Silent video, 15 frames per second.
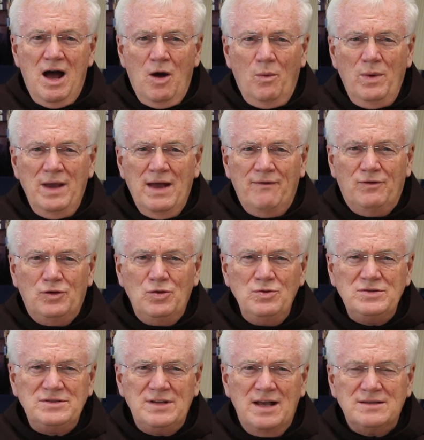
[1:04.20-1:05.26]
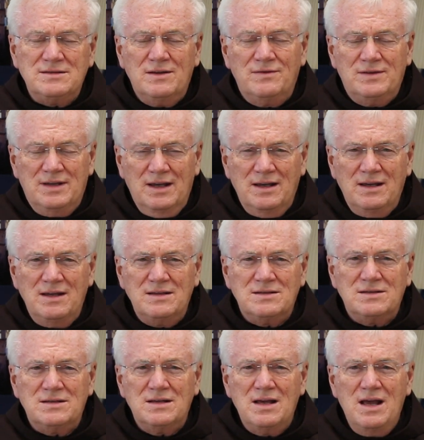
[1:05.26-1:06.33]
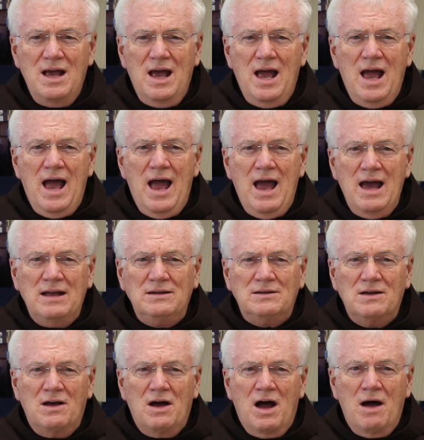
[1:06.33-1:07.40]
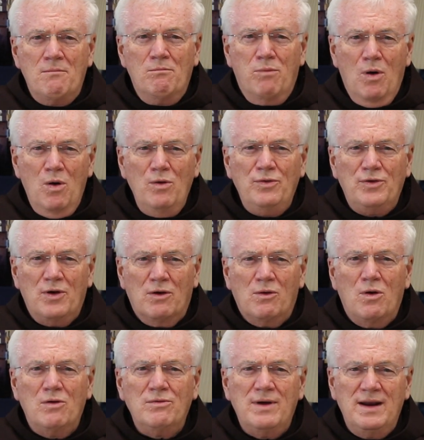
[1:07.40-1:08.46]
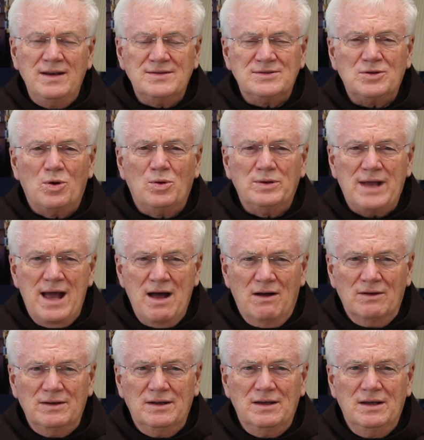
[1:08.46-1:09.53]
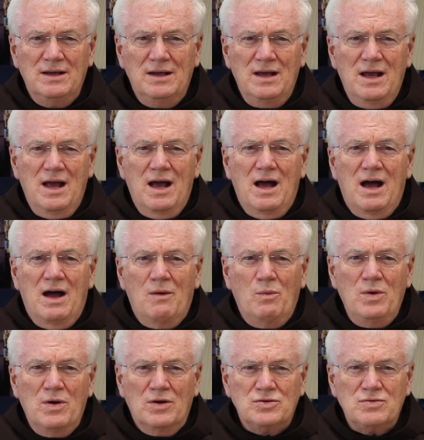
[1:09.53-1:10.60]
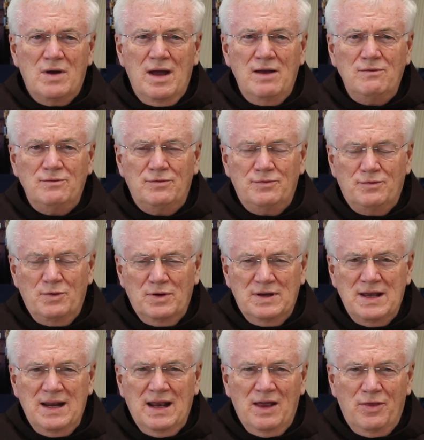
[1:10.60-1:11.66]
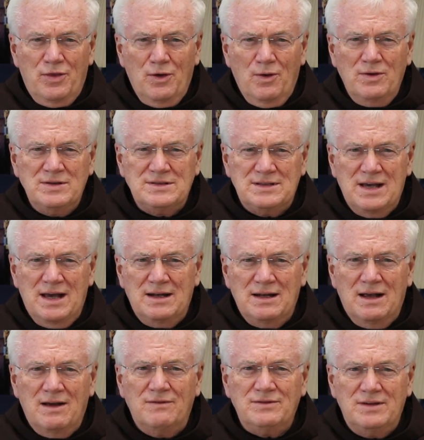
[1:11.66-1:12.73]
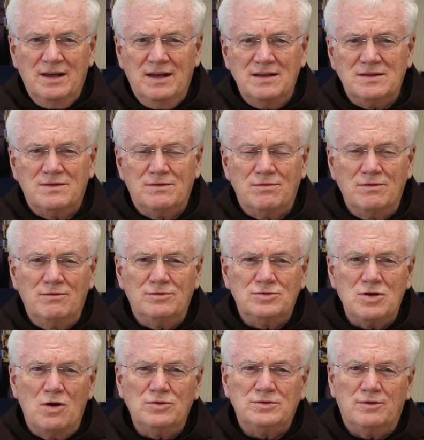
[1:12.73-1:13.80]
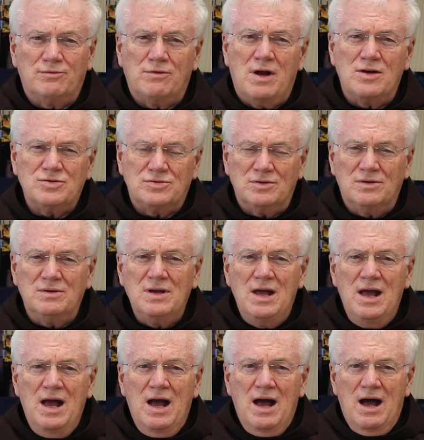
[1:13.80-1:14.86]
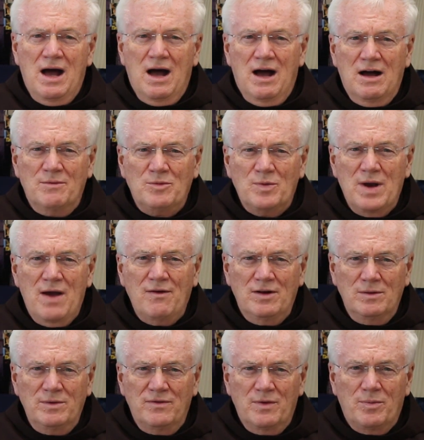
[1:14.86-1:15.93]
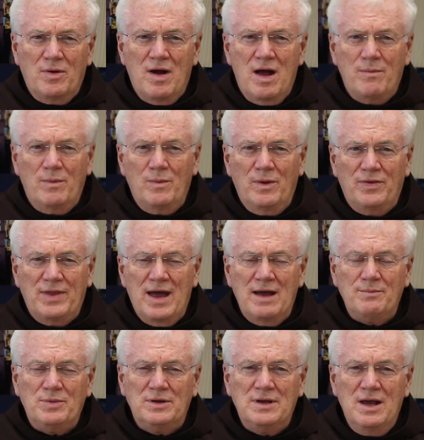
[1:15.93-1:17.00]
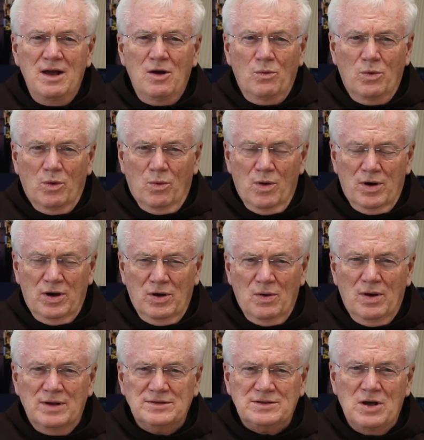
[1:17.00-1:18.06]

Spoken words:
We have two sets of tickets, and both are already sold out. We are trying for getting a third set of tickets through Joseph Rochel, but we're having a little bit of a problem with that, but we're working on it.